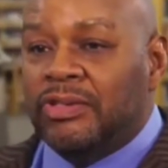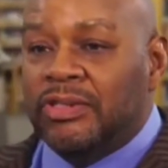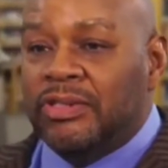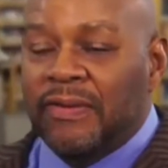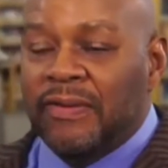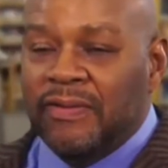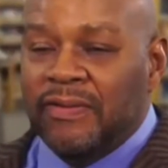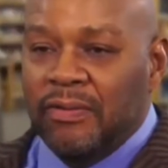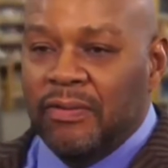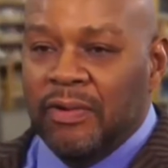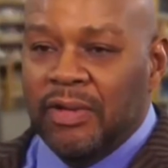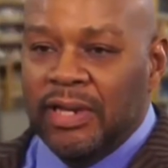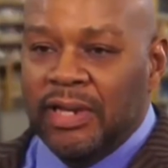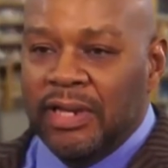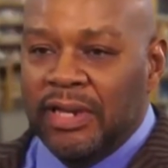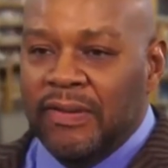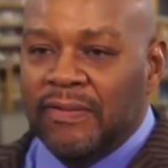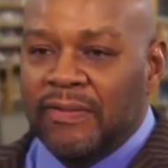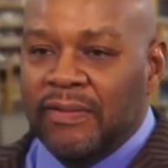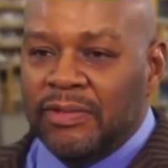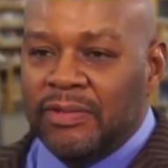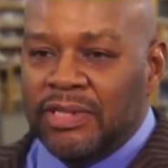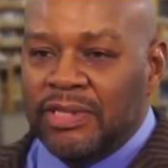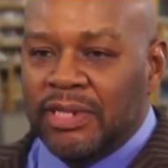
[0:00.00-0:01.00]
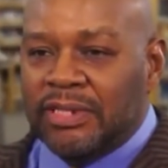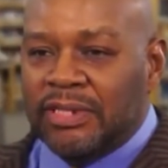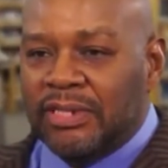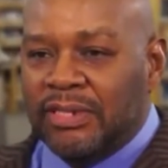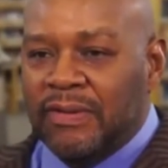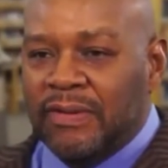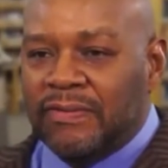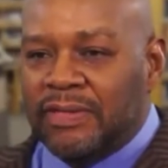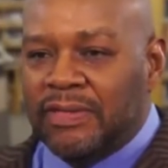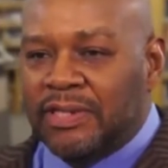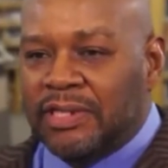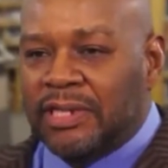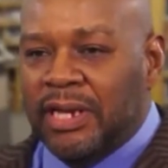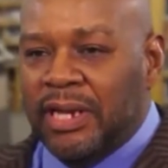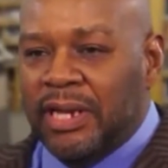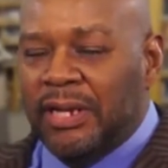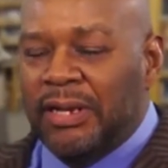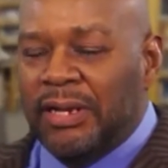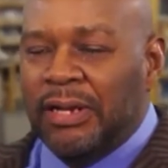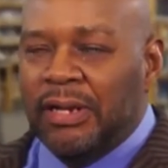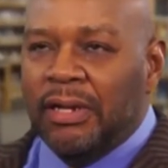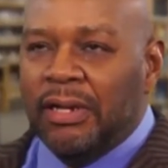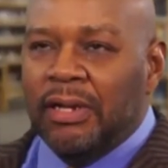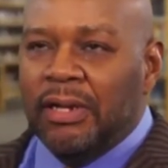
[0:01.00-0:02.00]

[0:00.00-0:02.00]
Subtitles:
You definitely want to give them just enough to say,